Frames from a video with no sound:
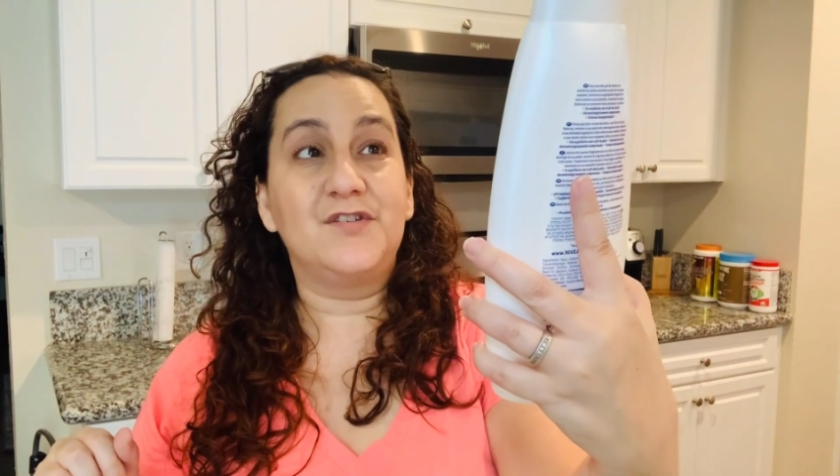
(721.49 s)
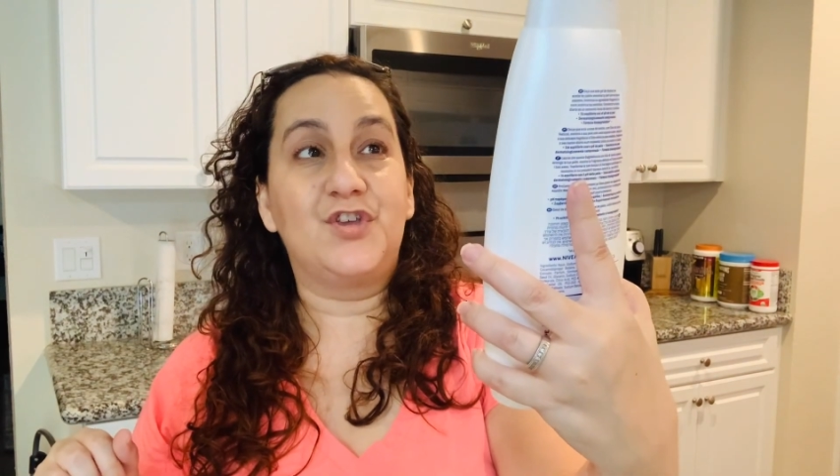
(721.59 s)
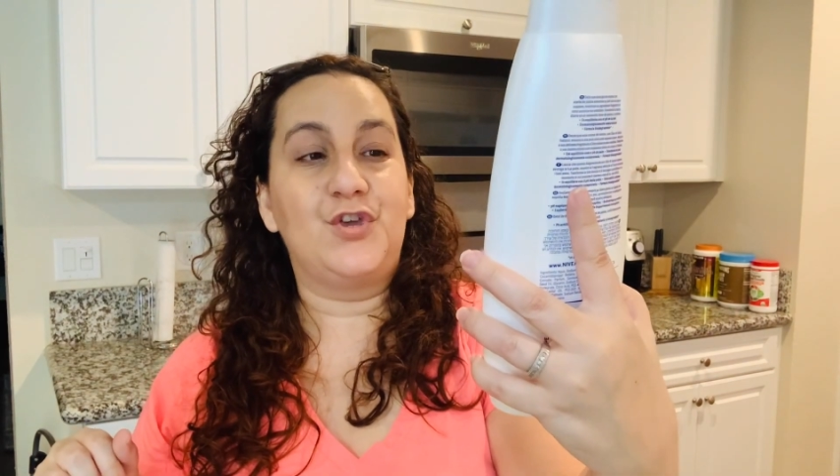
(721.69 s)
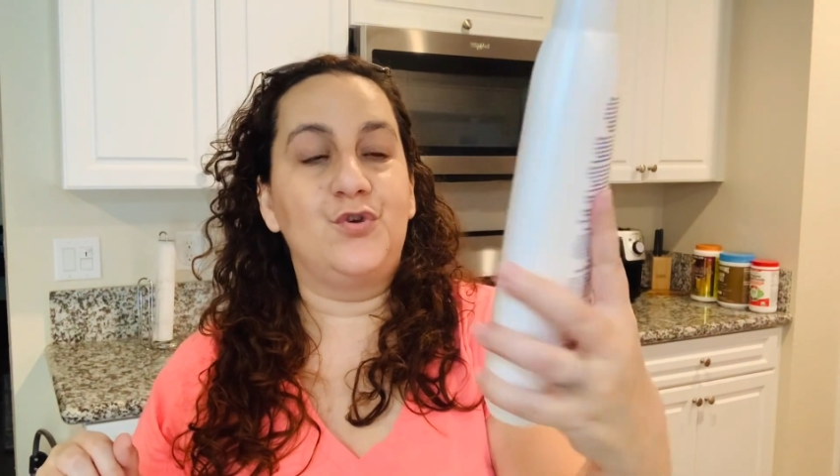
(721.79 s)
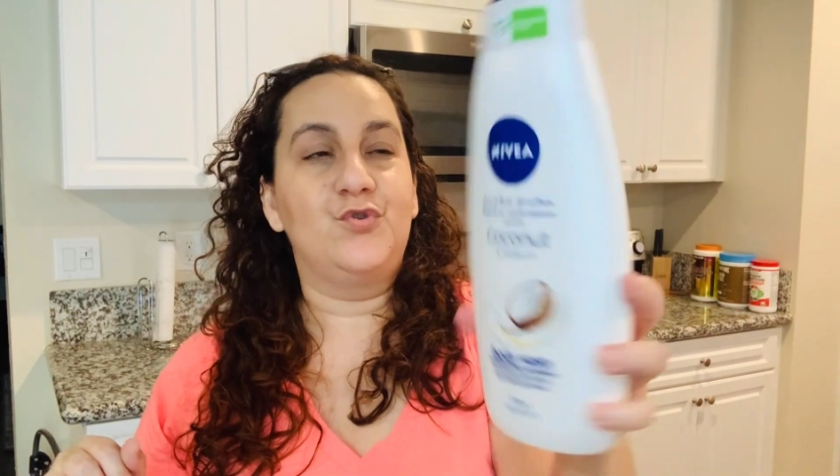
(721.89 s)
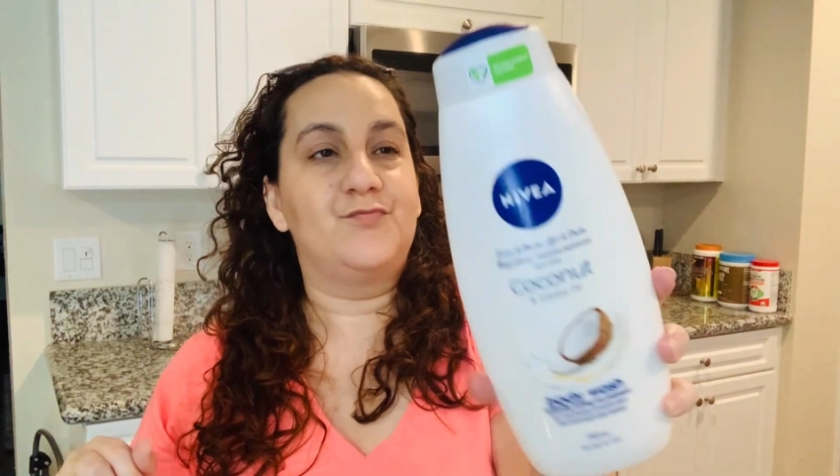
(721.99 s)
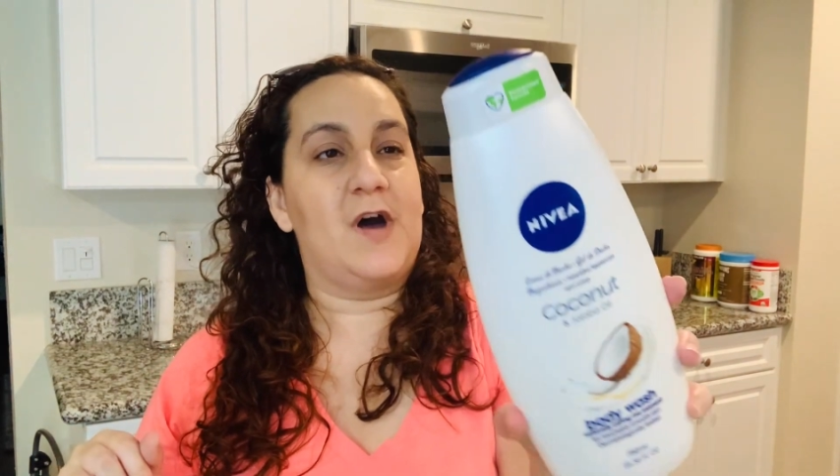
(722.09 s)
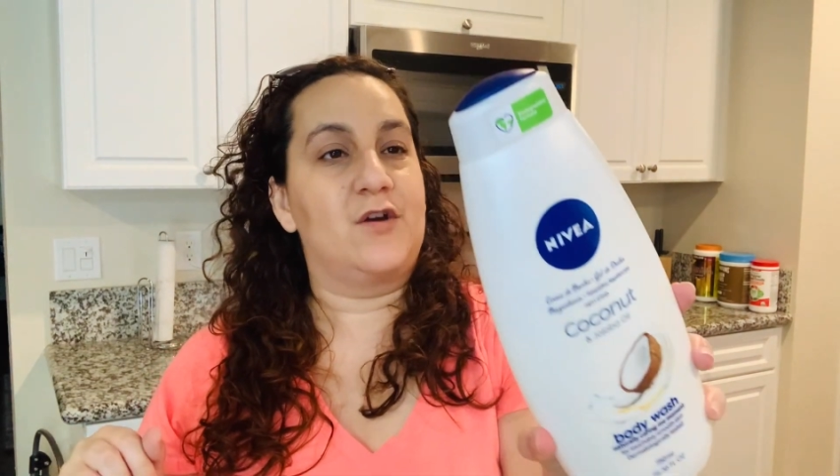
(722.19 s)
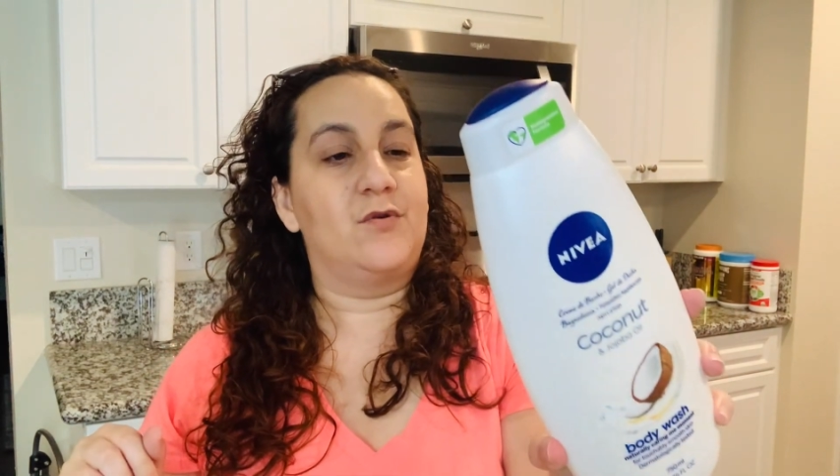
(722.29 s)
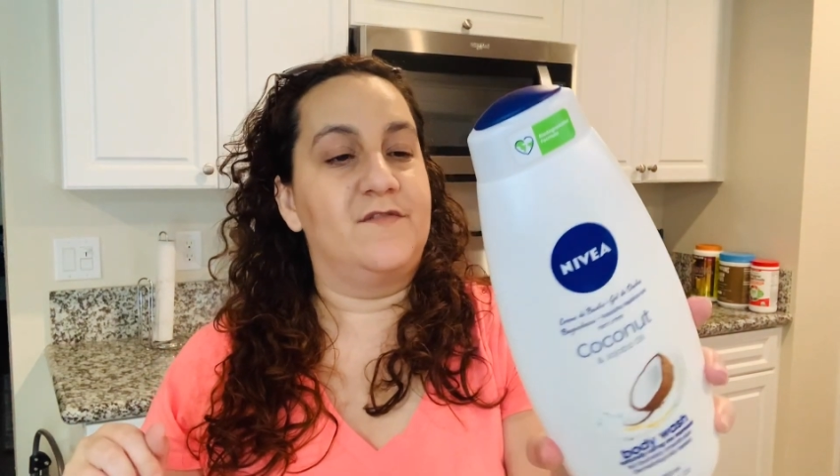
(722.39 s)
huge
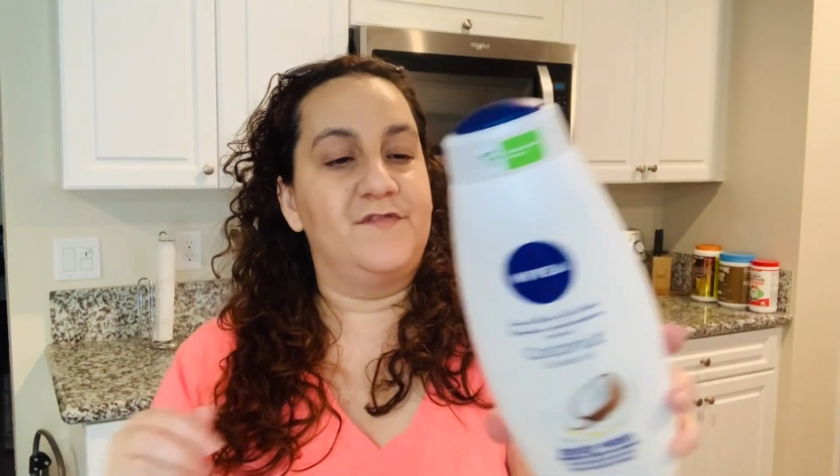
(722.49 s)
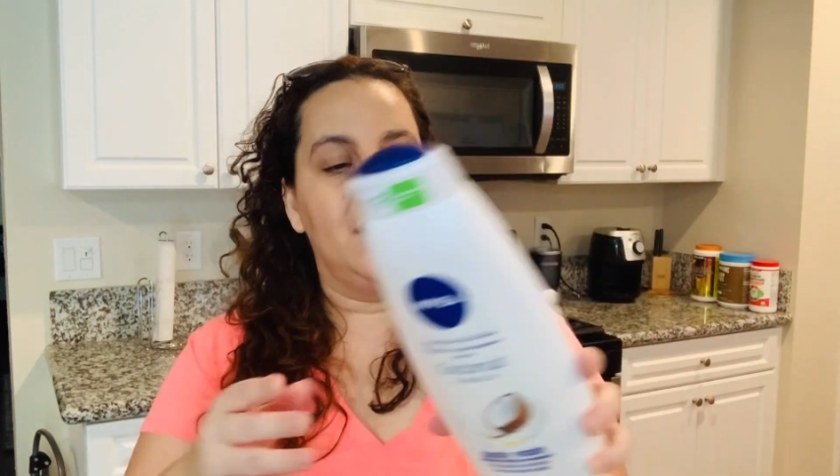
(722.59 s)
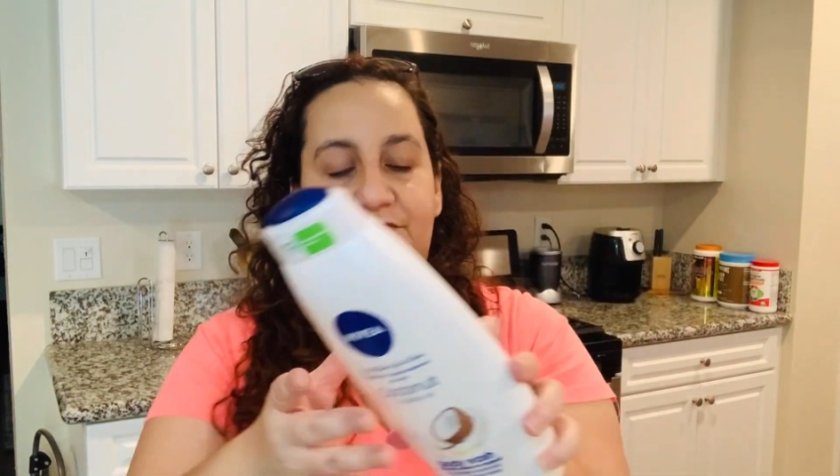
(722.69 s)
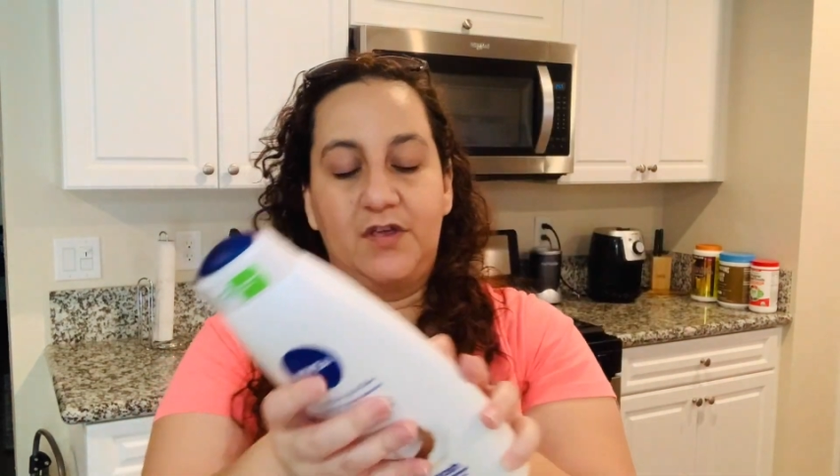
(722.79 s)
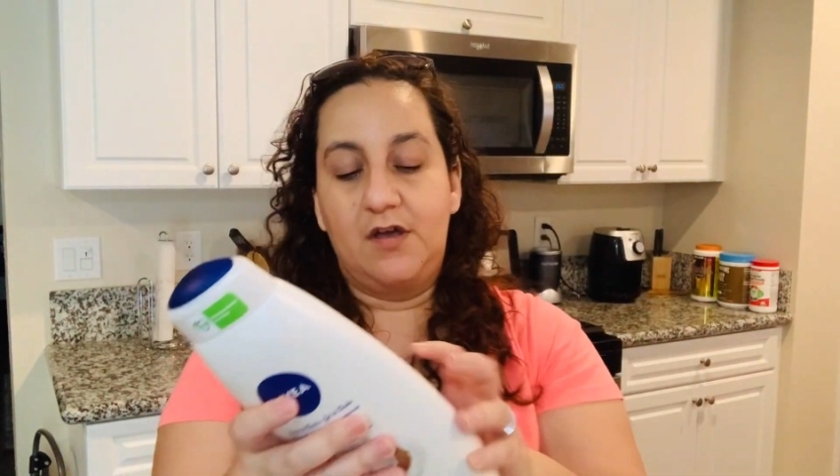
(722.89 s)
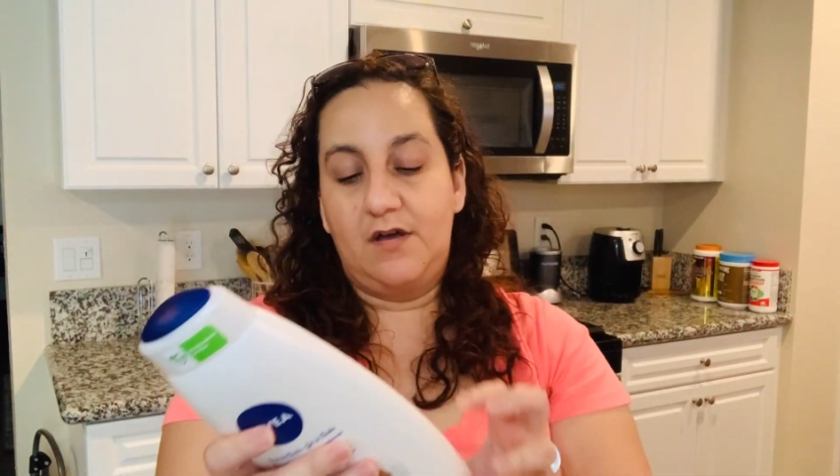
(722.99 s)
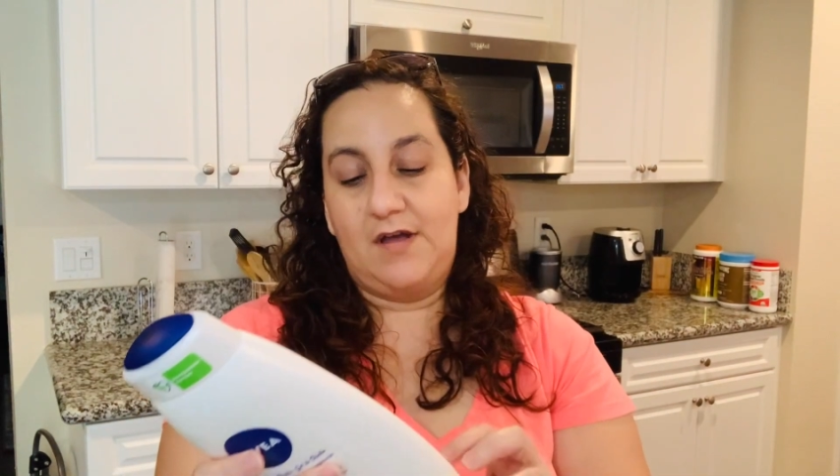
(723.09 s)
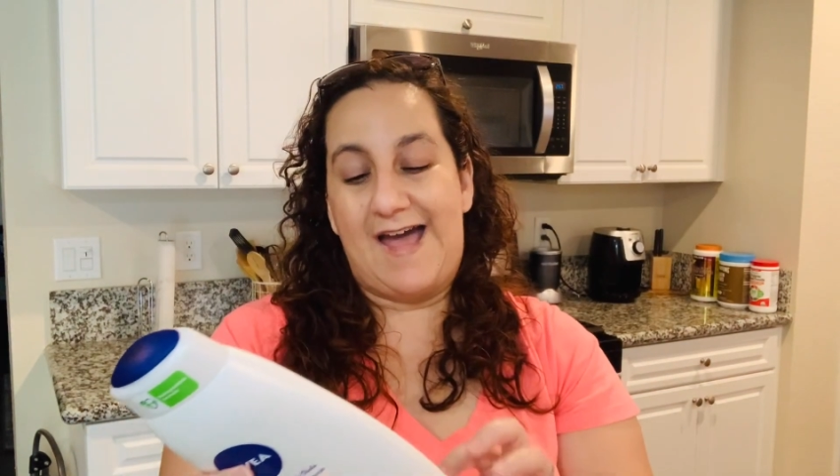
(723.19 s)
bottle of Nivea.